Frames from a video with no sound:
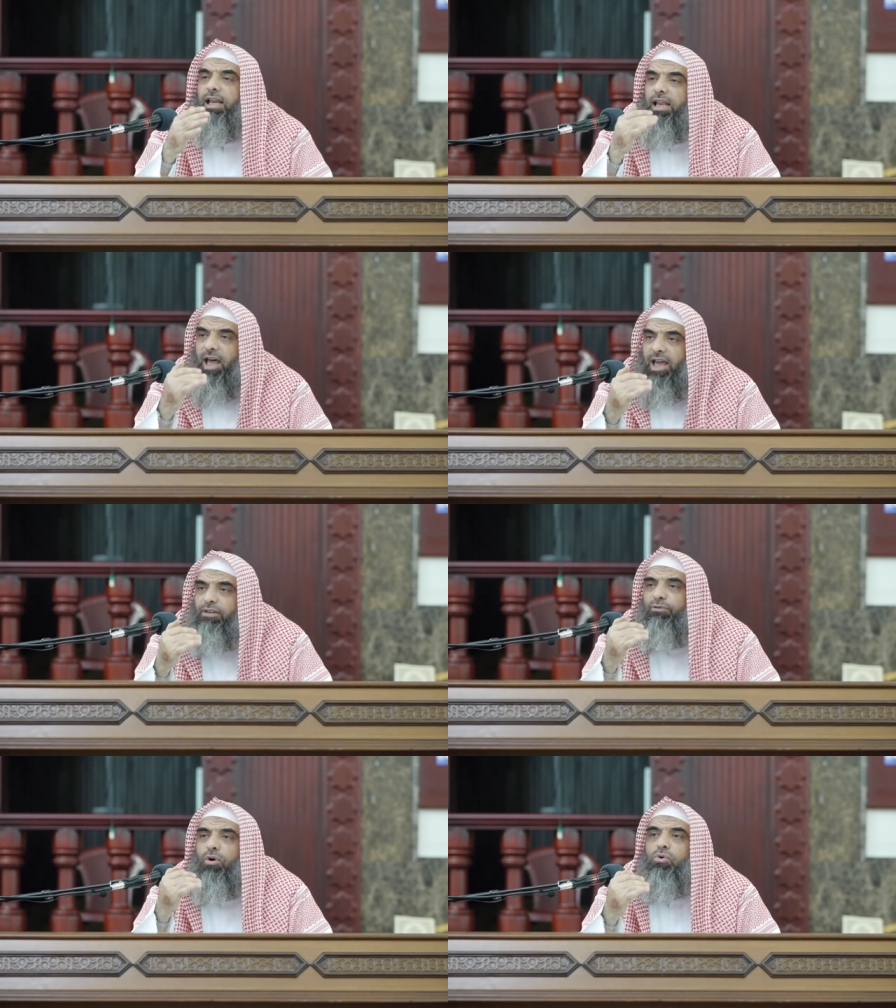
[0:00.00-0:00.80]

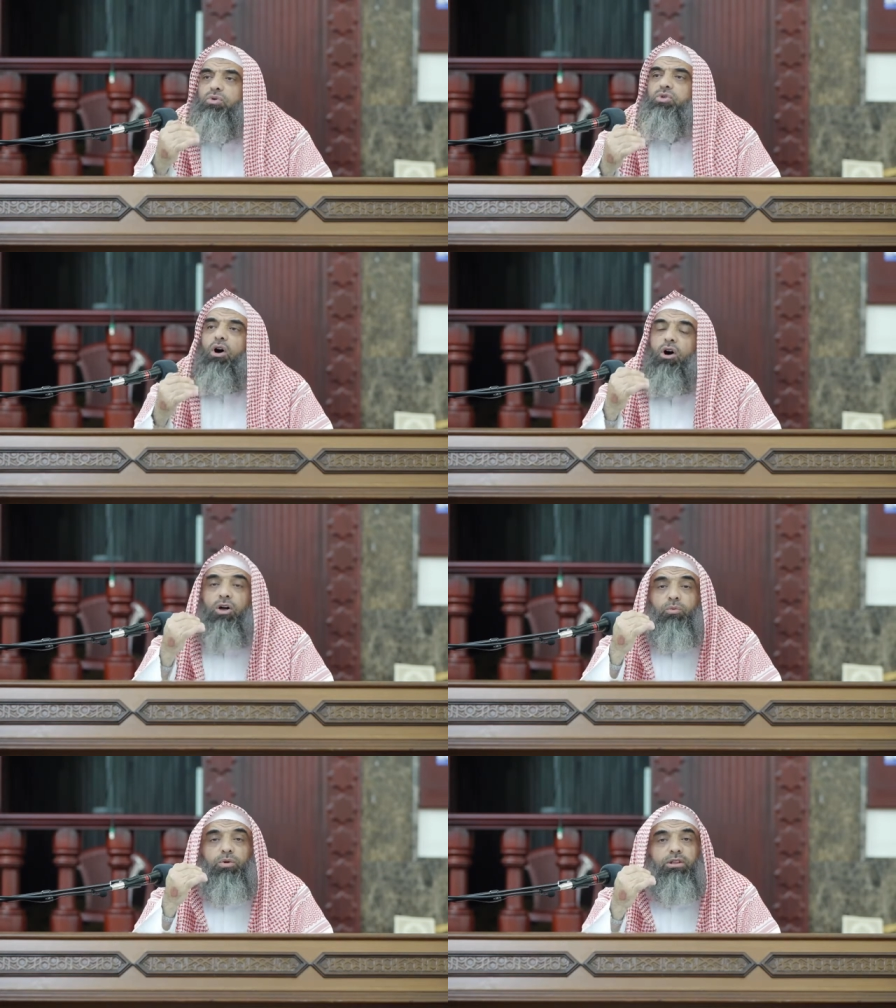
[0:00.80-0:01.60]
Life goes
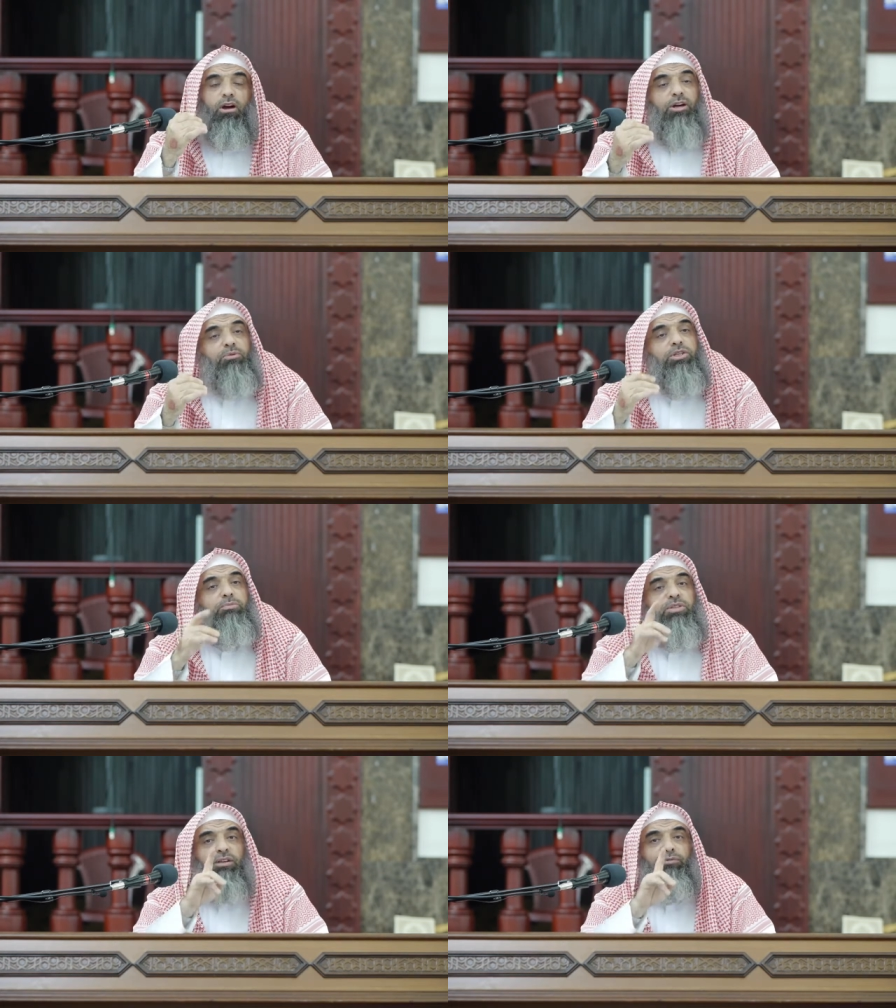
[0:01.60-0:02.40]
on with
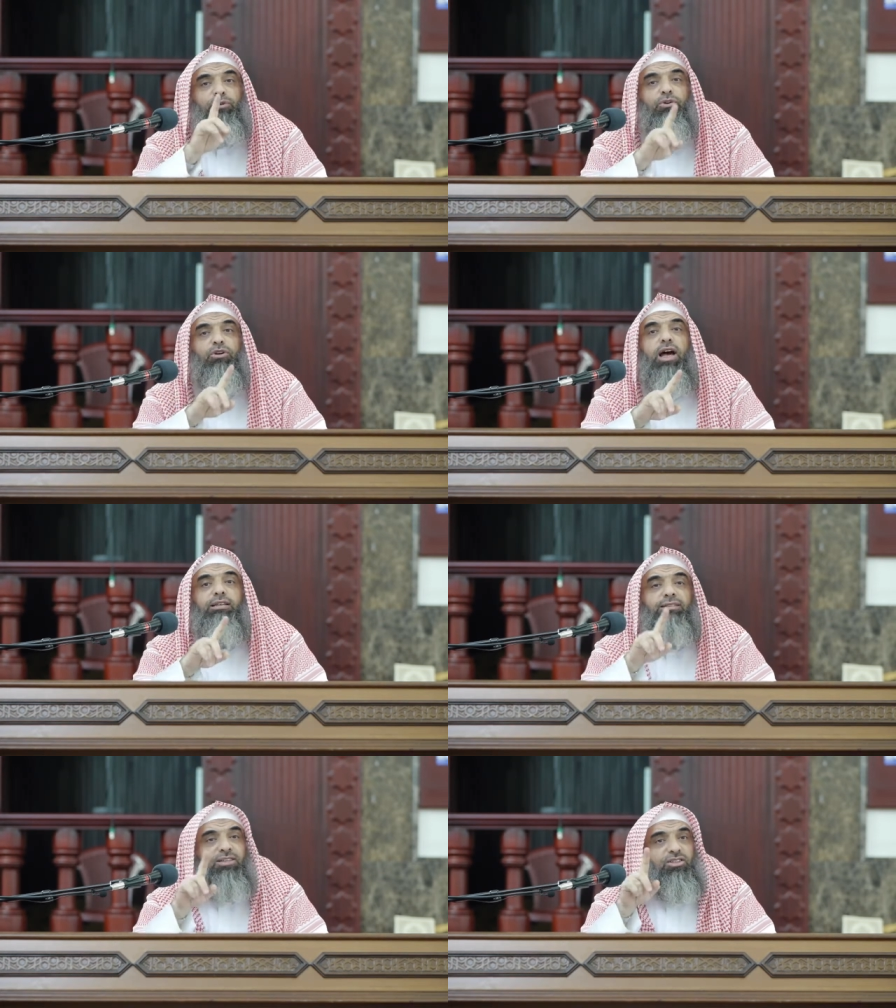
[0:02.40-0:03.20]
hardships. If you're
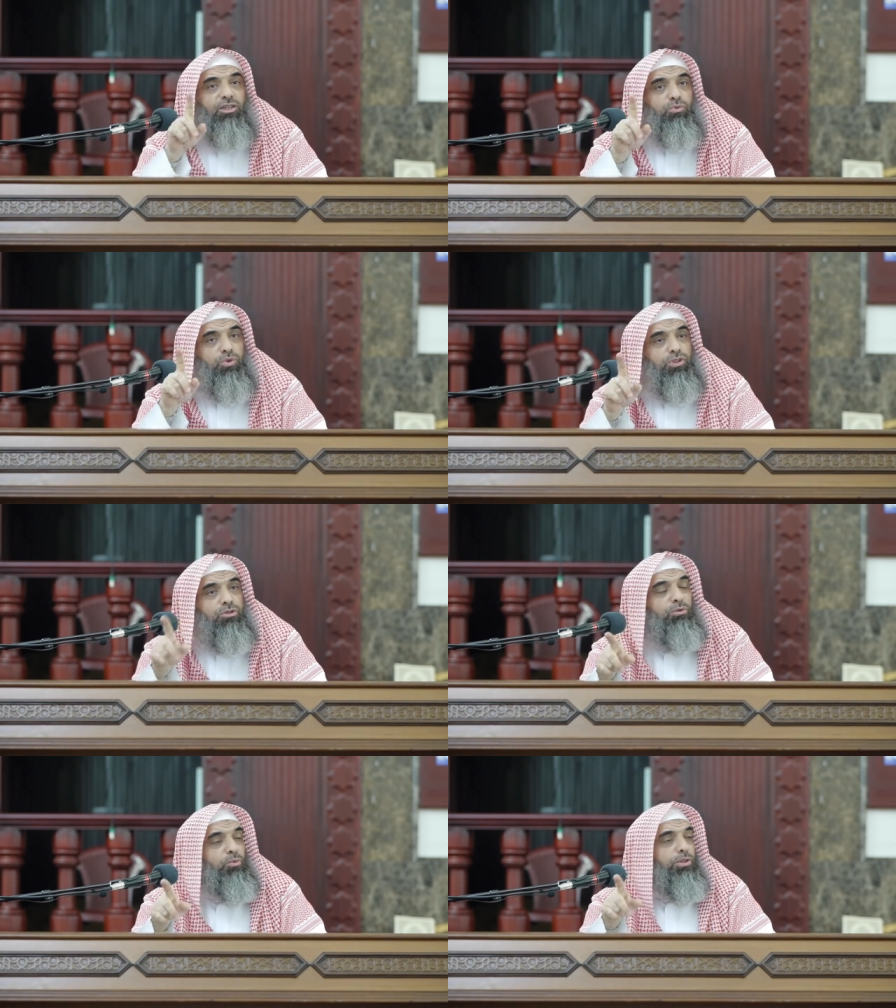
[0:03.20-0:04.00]
not tested
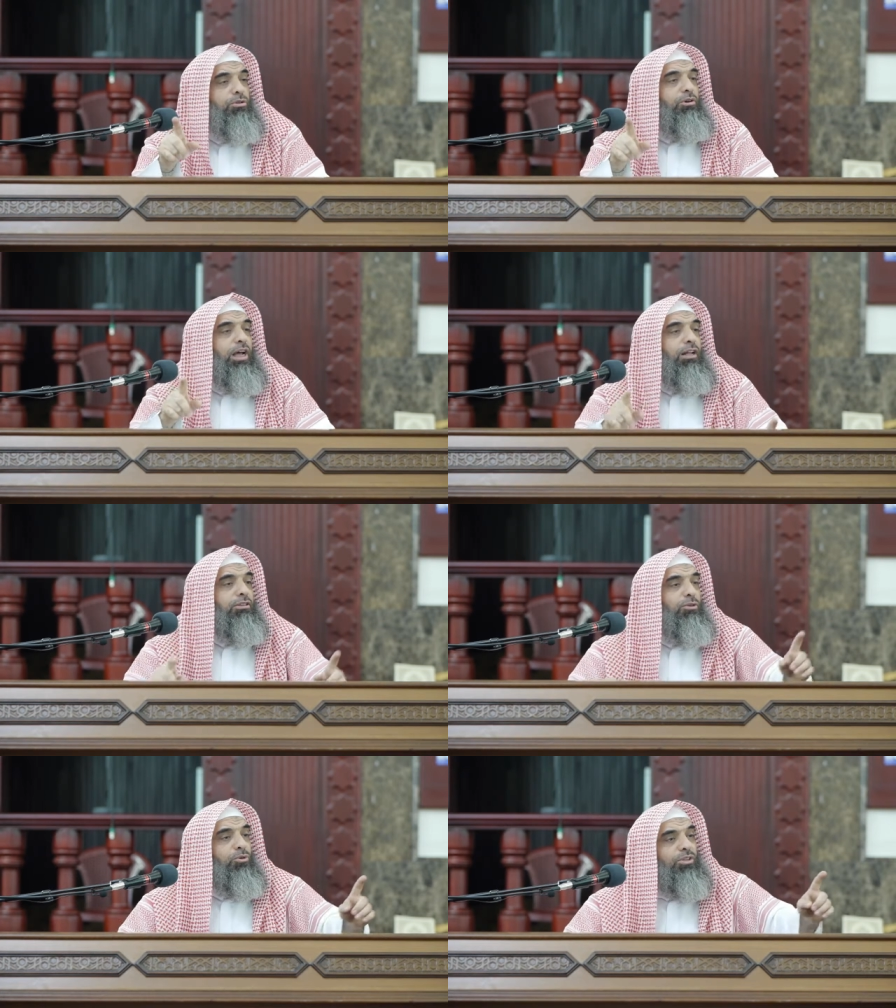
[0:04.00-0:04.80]
with your
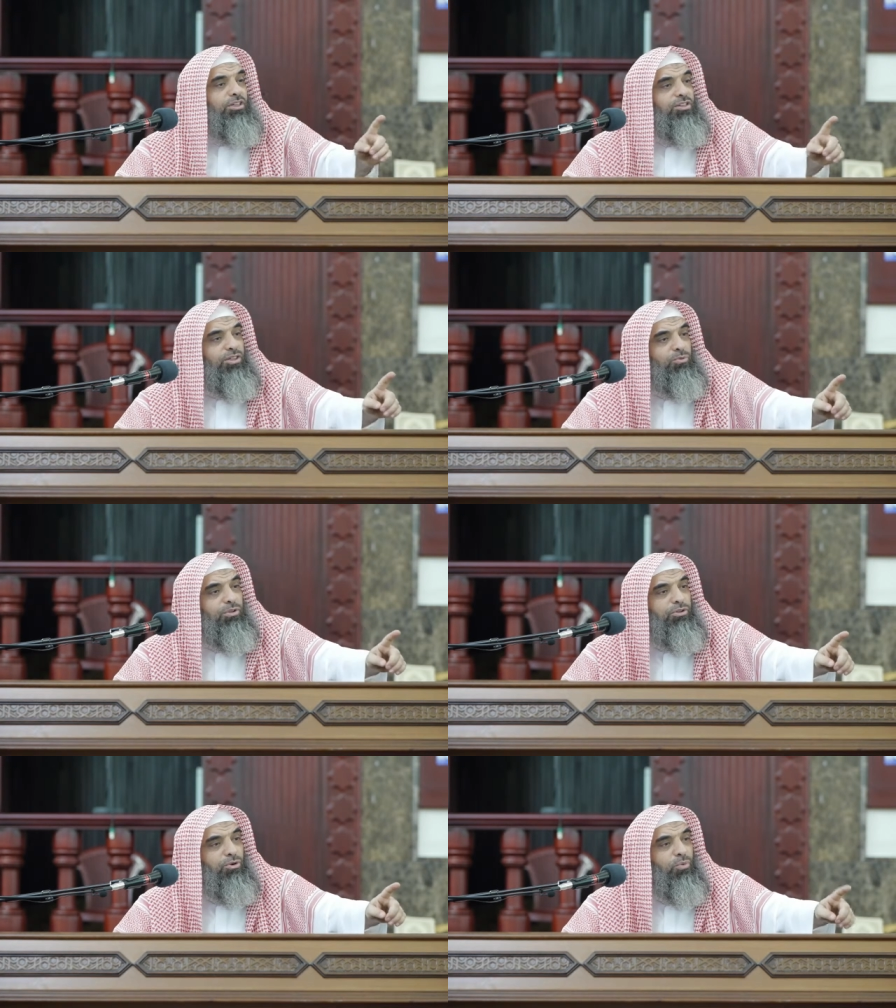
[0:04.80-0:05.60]
health, you're tested
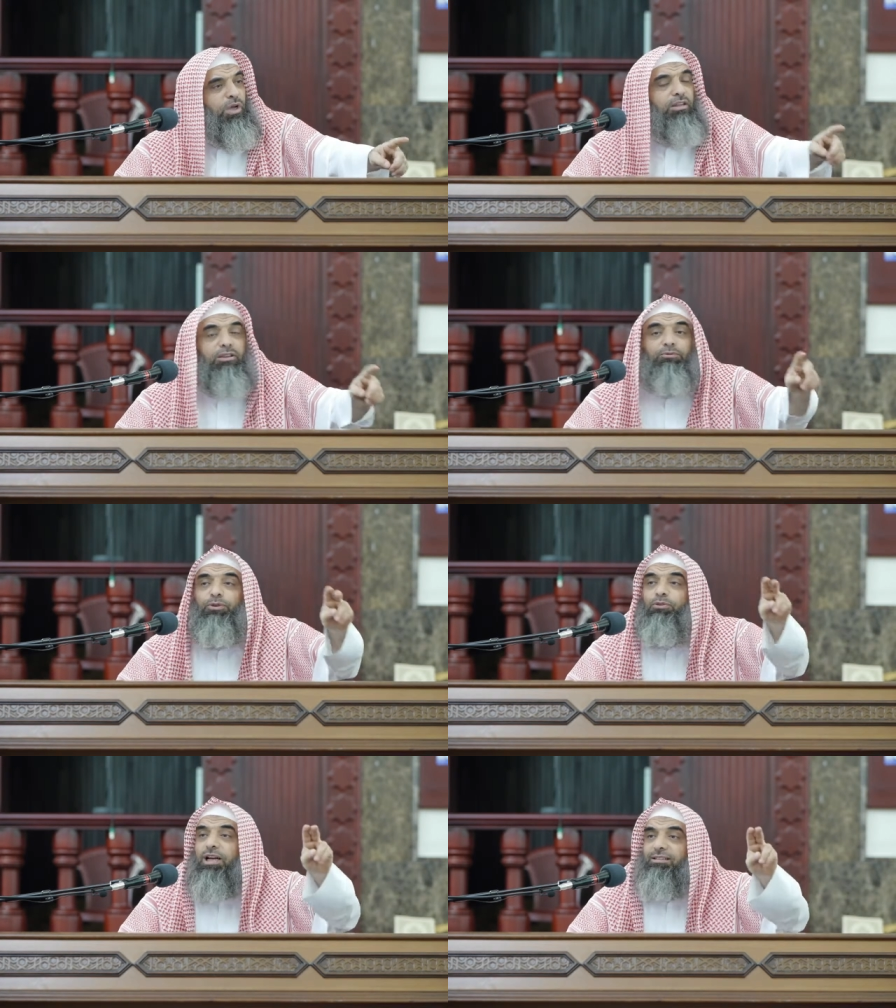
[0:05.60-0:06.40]
with your wealth. If
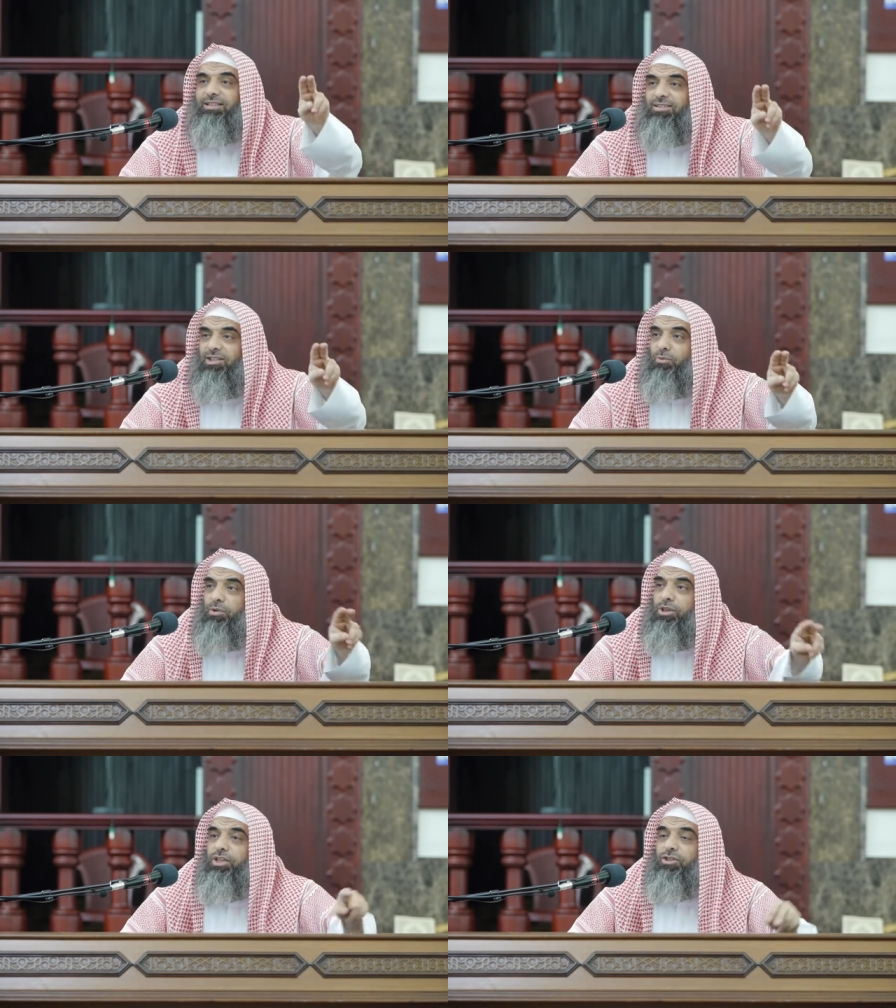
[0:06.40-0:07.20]
you're not tested
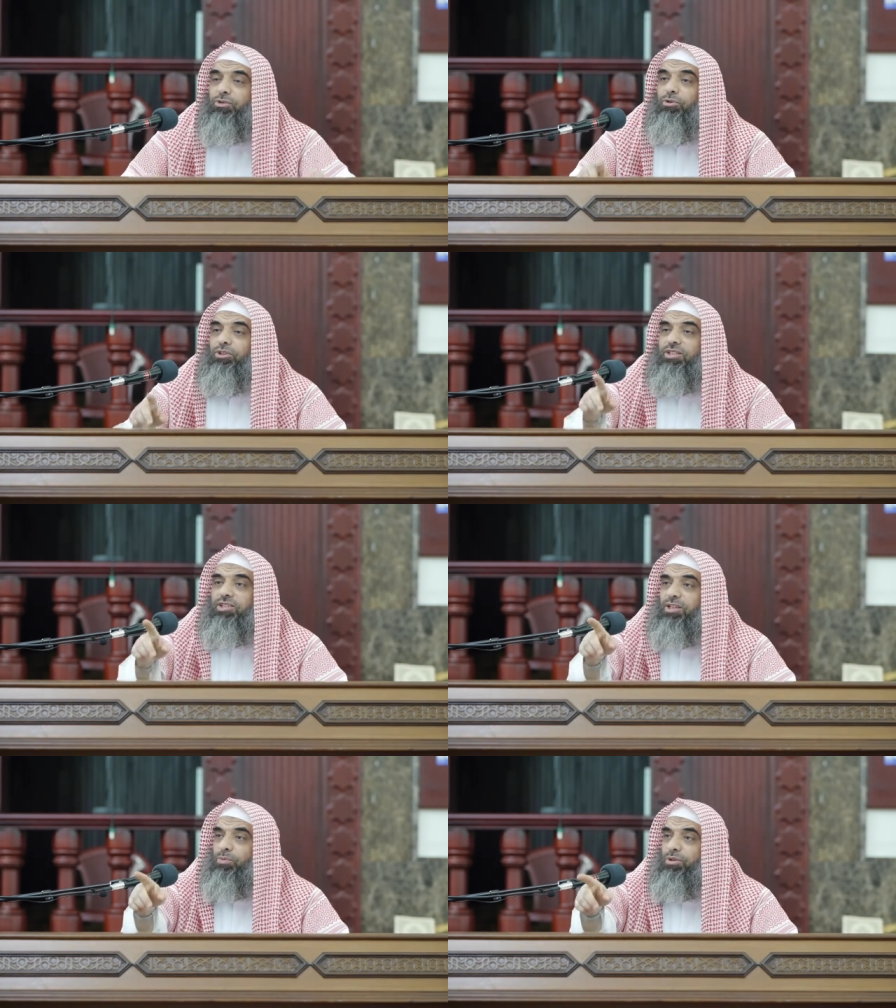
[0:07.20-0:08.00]
with this, you're
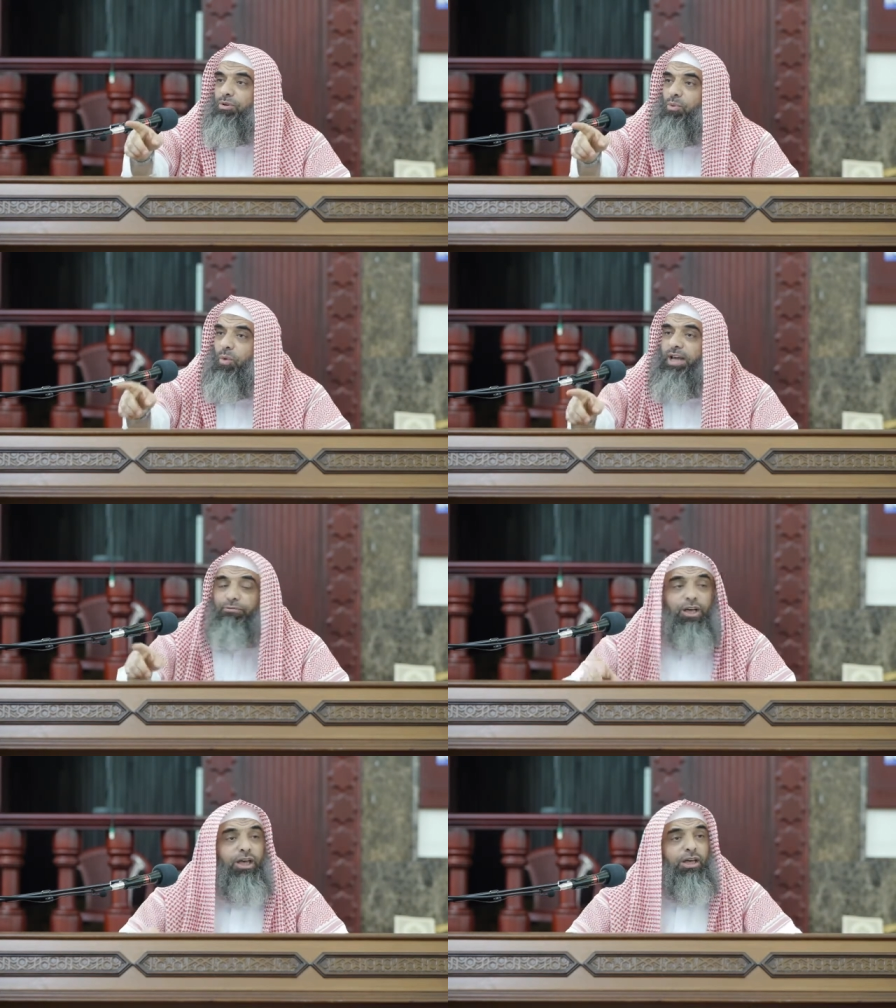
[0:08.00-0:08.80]
tested with your wife.